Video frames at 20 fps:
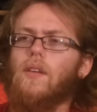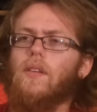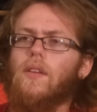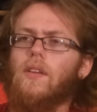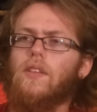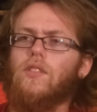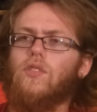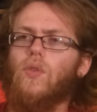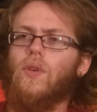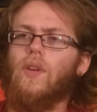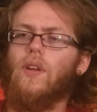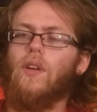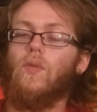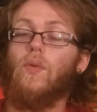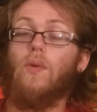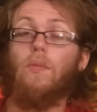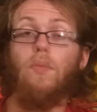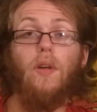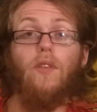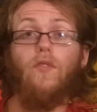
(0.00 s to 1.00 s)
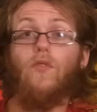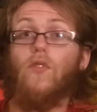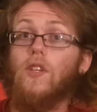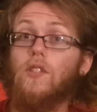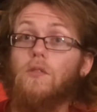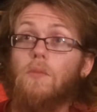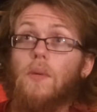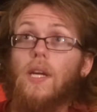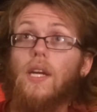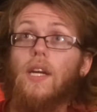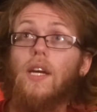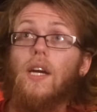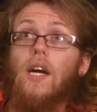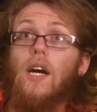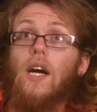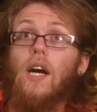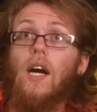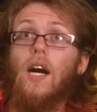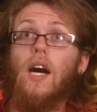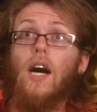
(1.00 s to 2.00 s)
enjoyed it. We played Frisbee.
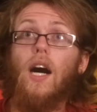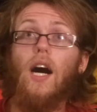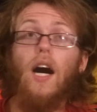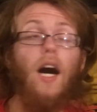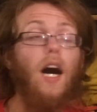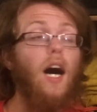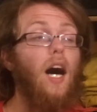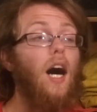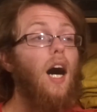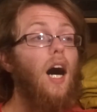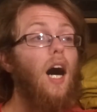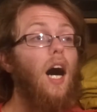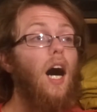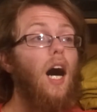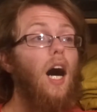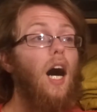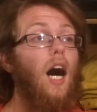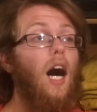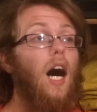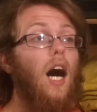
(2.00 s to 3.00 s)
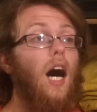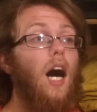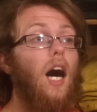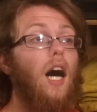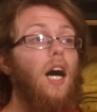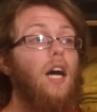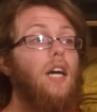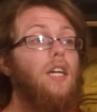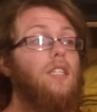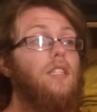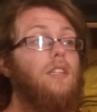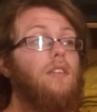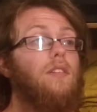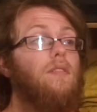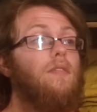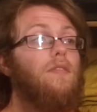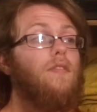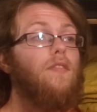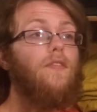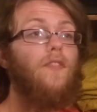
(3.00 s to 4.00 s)
Found
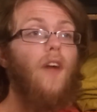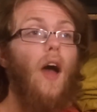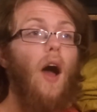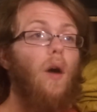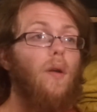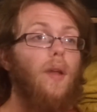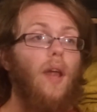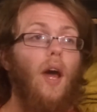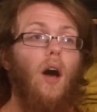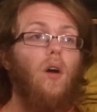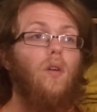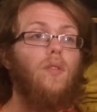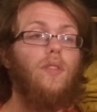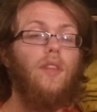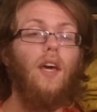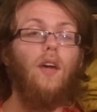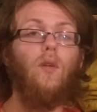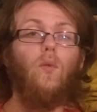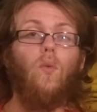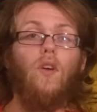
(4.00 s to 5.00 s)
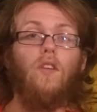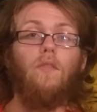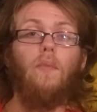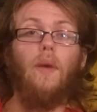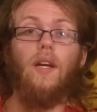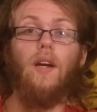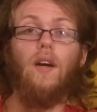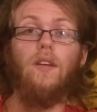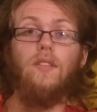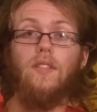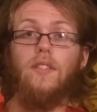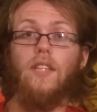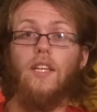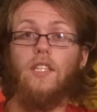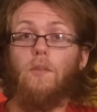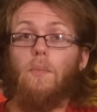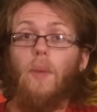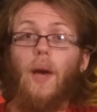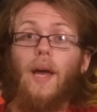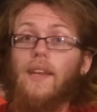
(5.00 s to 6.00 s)
out that one of my cousins has a
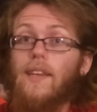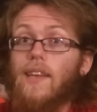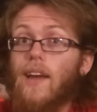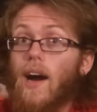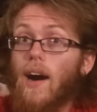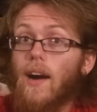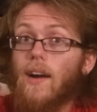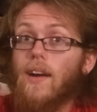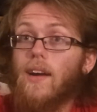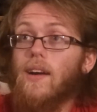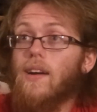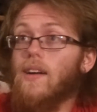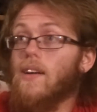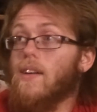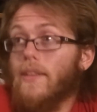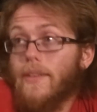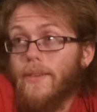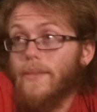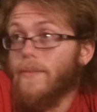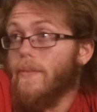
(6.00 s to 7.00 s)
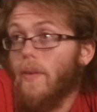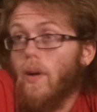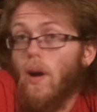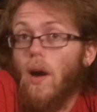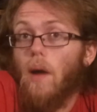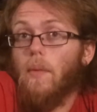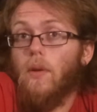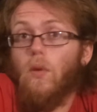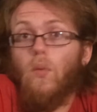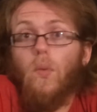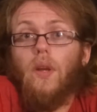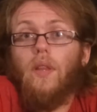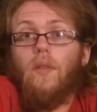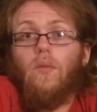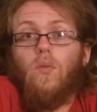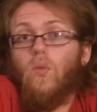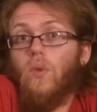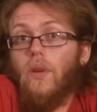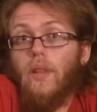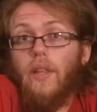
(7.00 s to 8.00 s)
pet duck. I mean, what
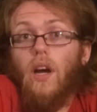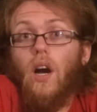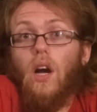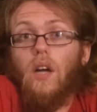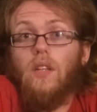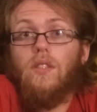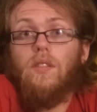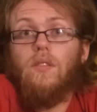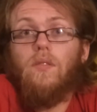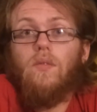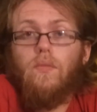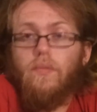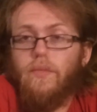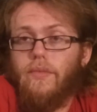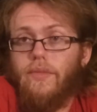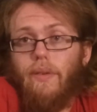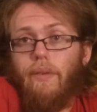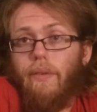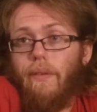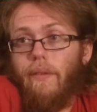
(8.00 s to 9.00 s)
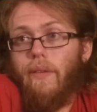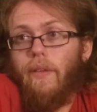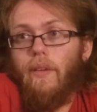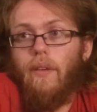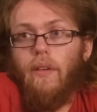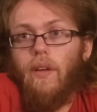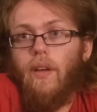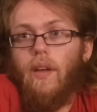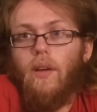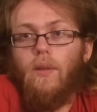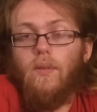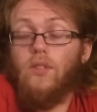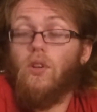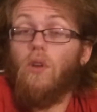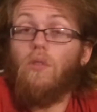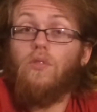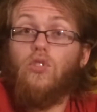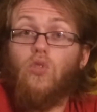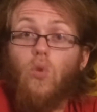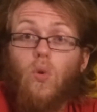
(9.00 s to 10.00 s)
are the odds? He was
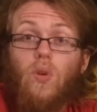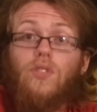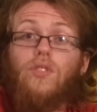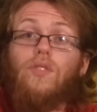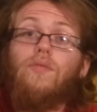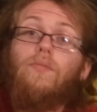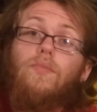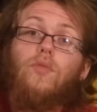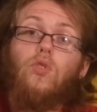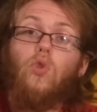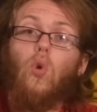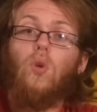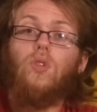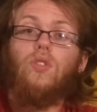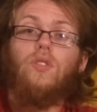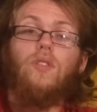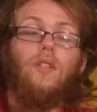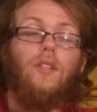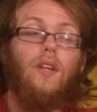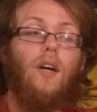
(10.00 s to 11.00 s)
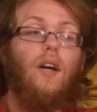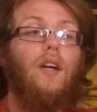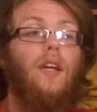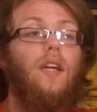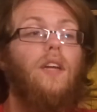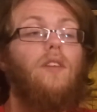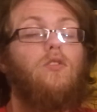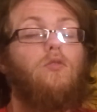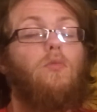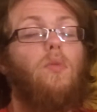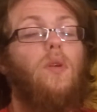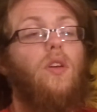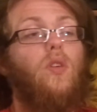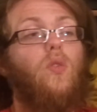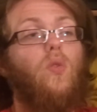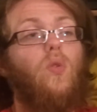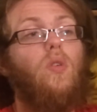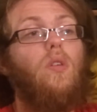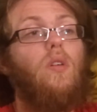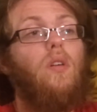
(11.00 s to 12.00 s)
called George. George the duck. He was pretty
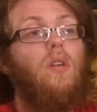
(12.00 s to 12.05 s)
cool.